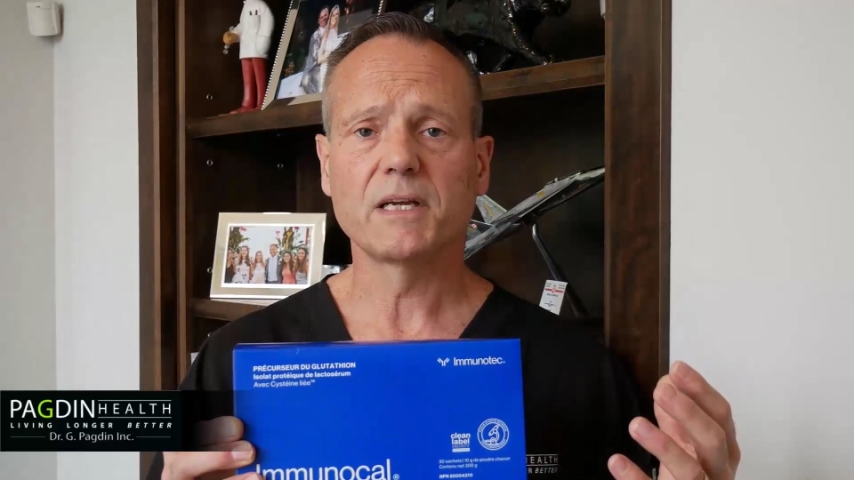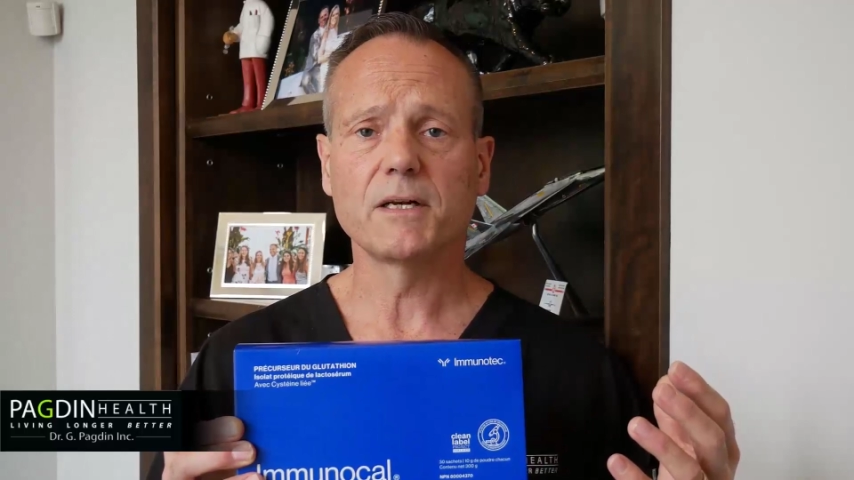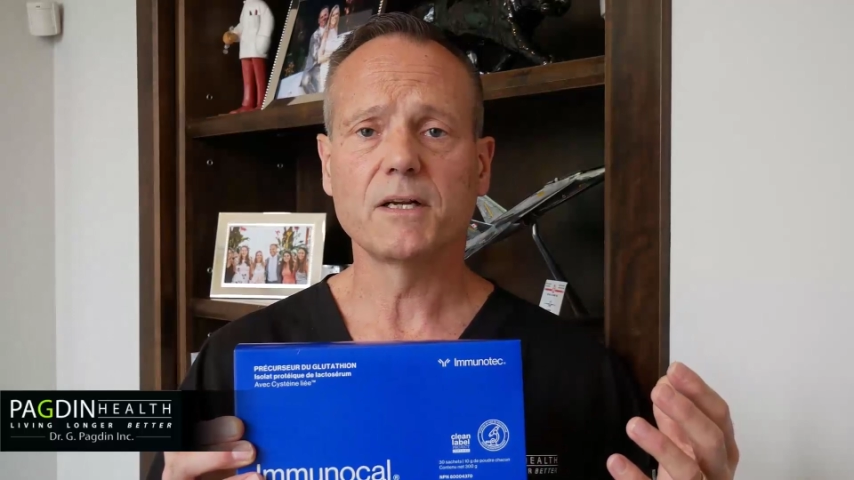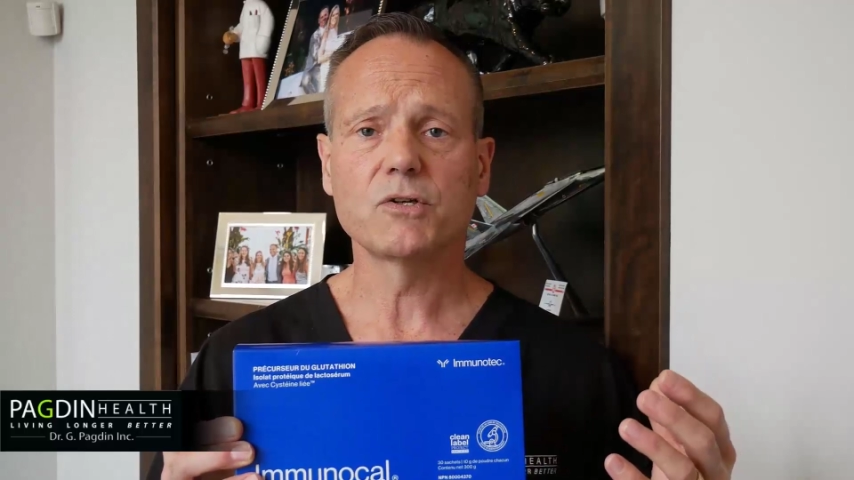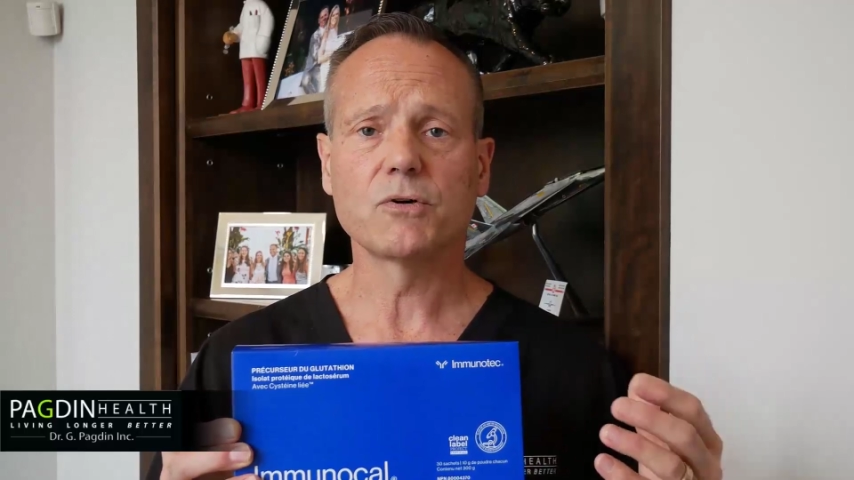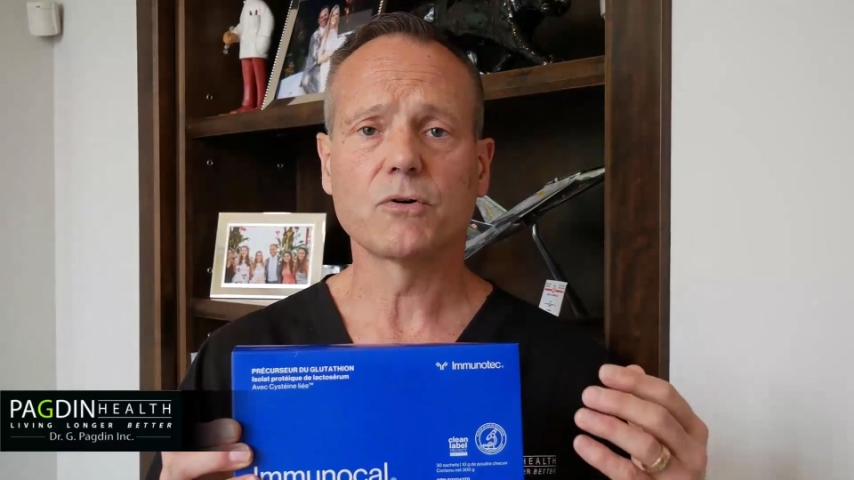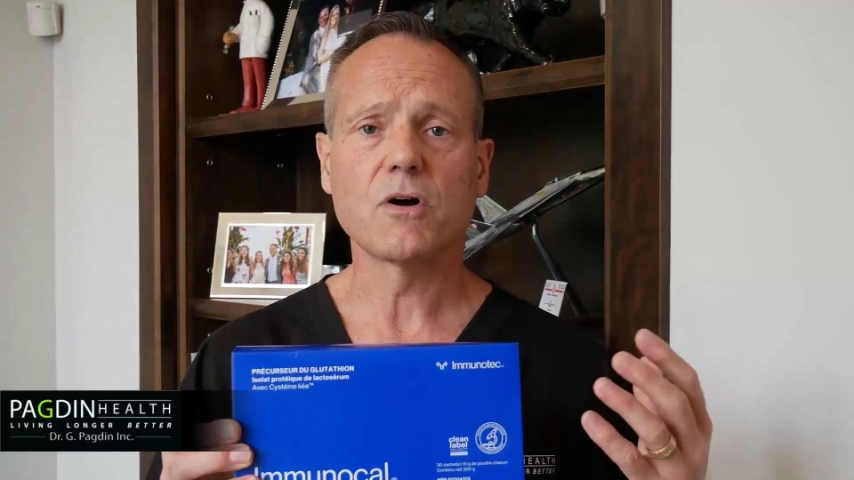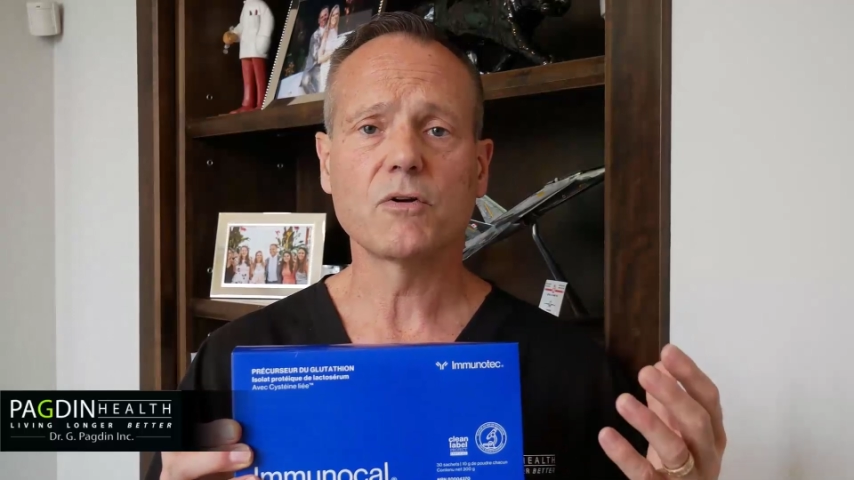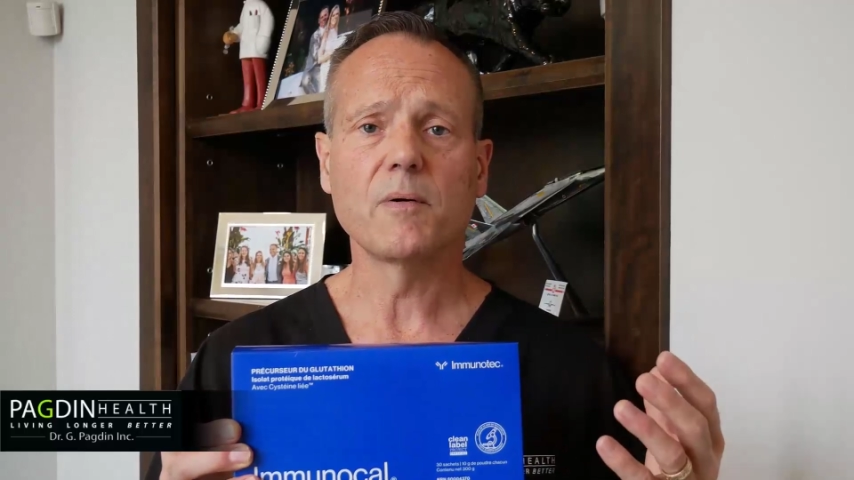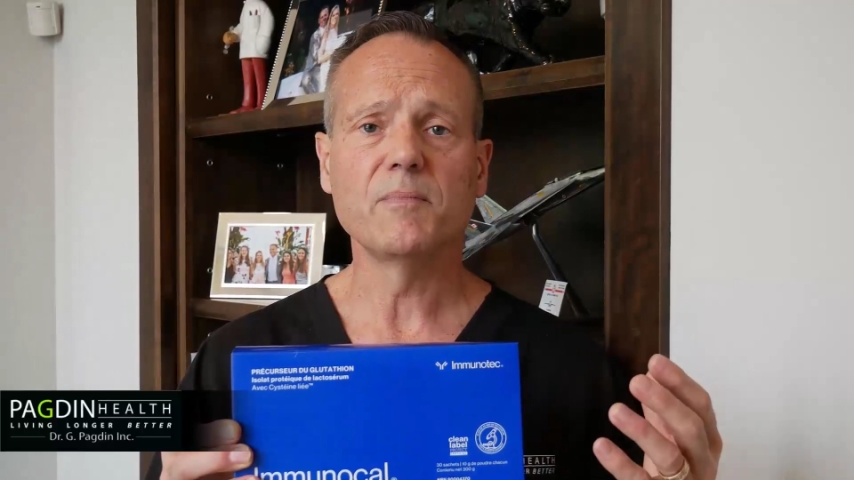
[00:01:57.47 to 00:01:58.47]
condition or
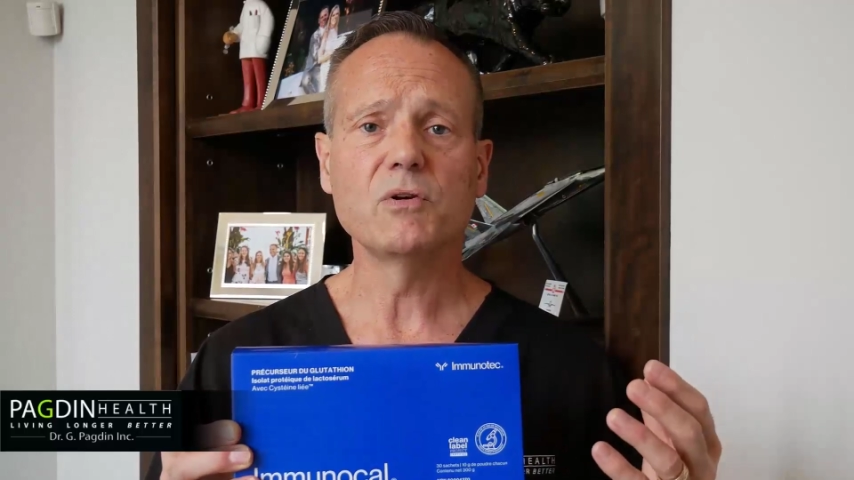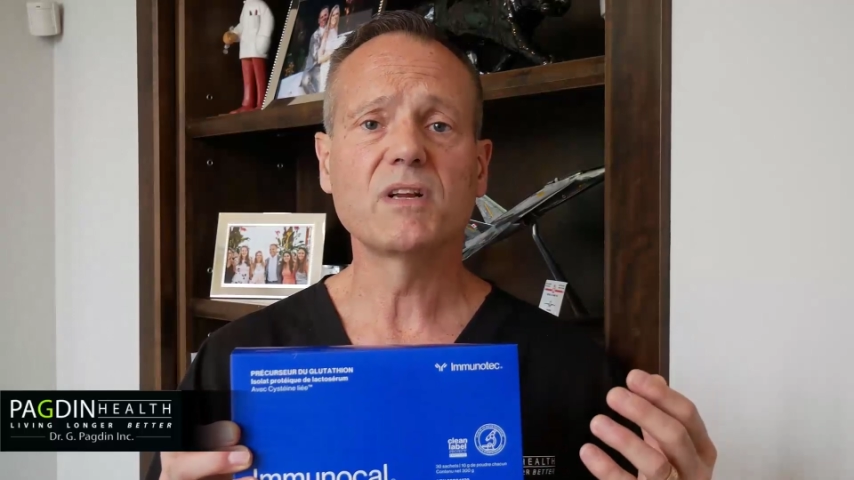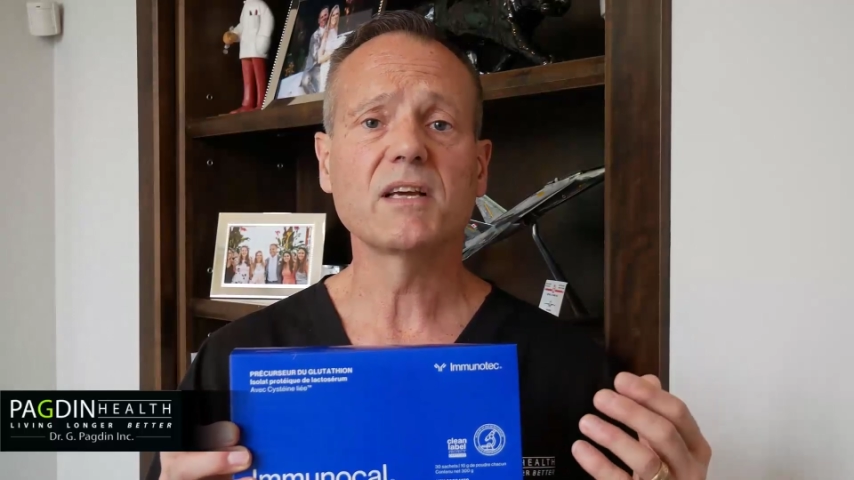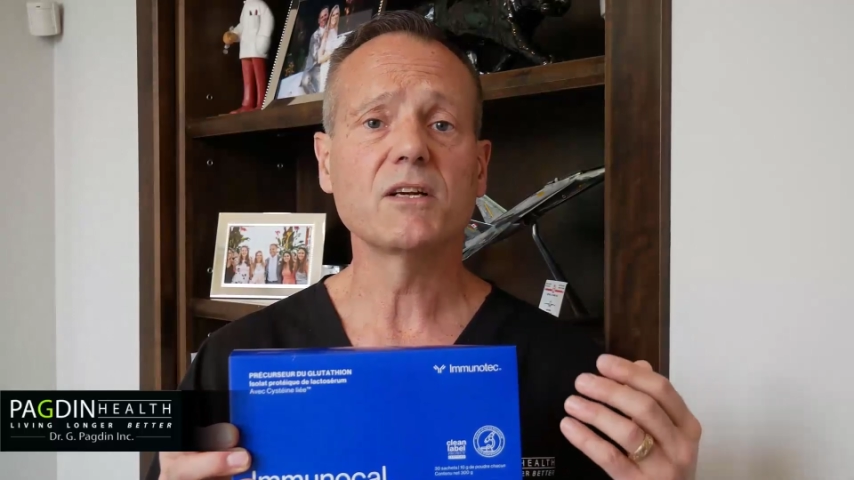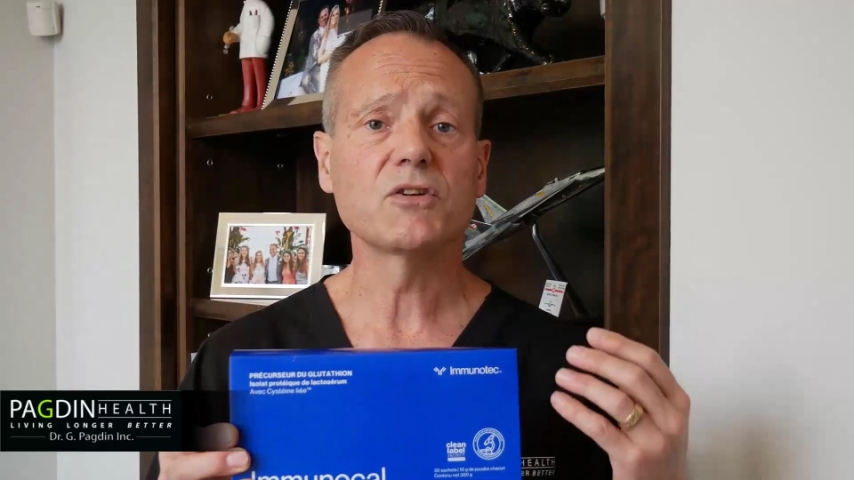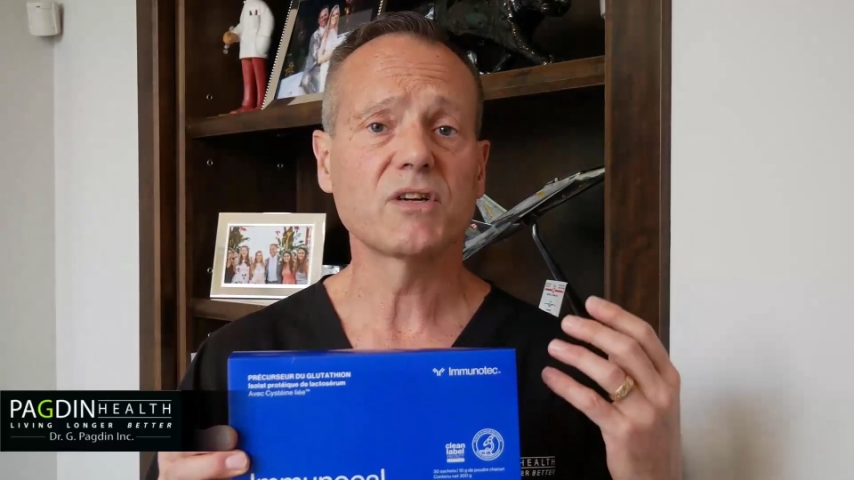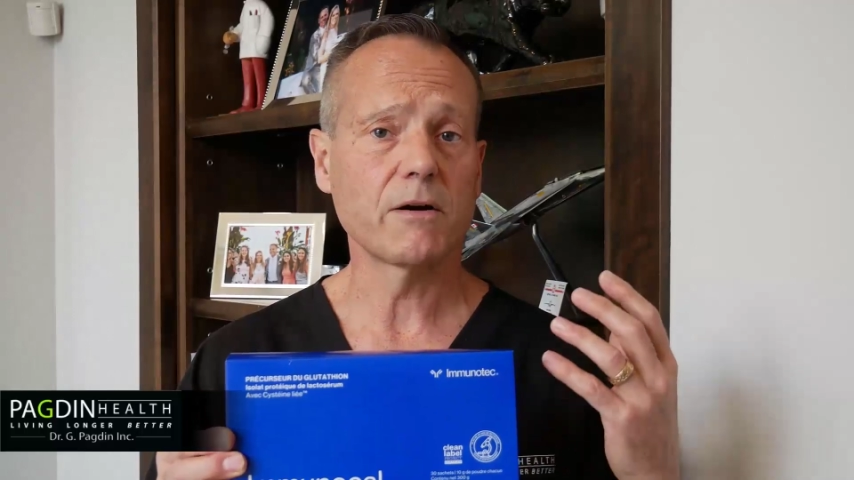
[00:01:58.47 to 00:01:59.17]
autoimmune condition,